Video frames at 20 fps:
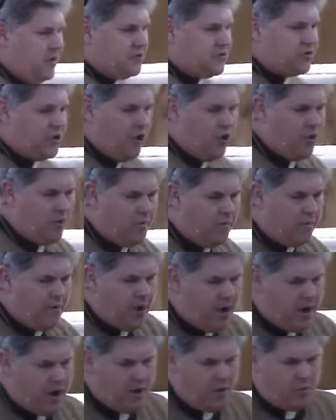So
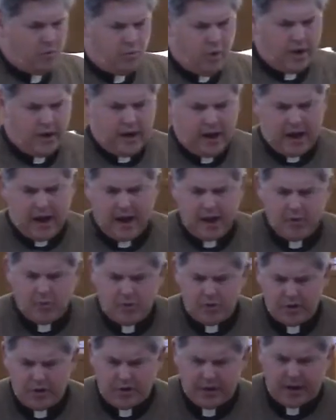uh, what I
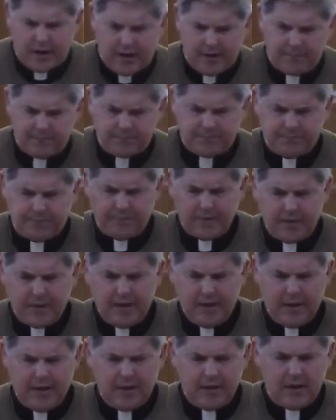would um,
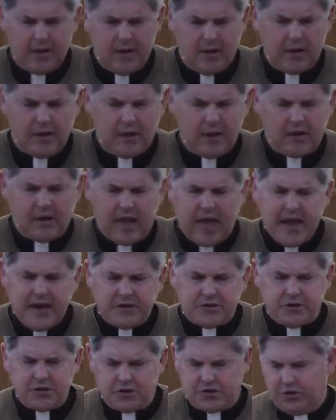
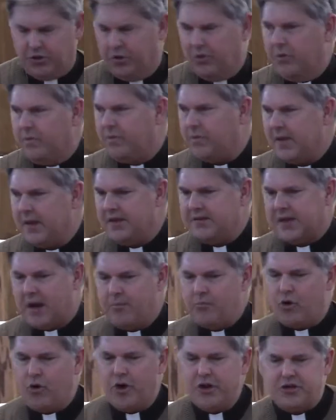like to do is
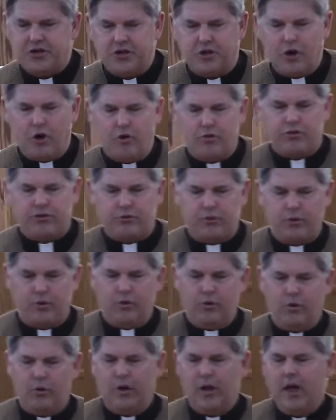I'm going to go
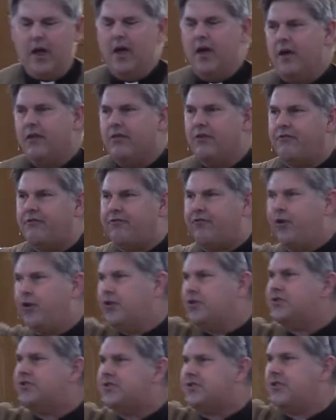through the
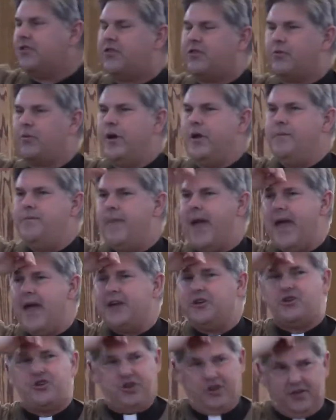first three
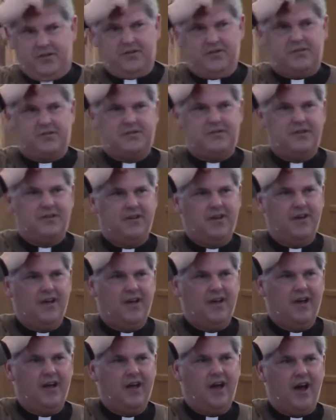mansions
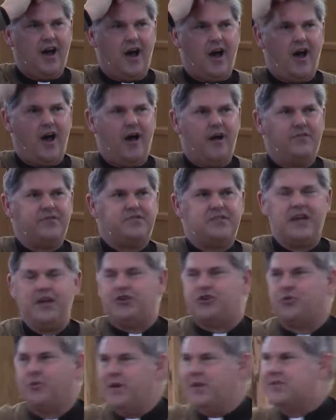of St.
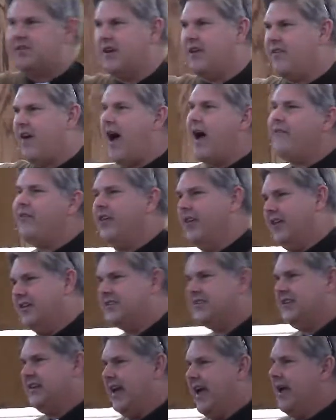Teresa of Avila
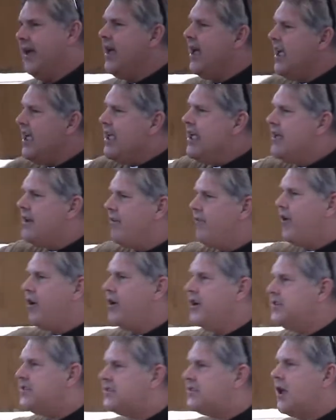today in a
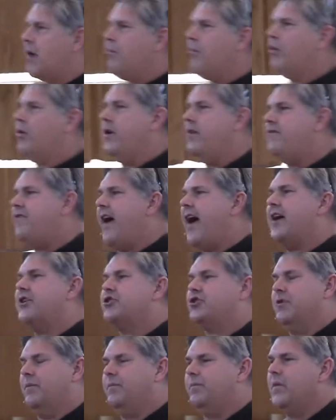very summary
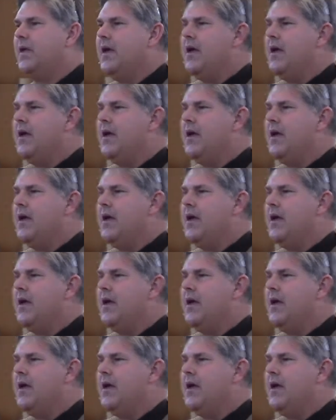fashion.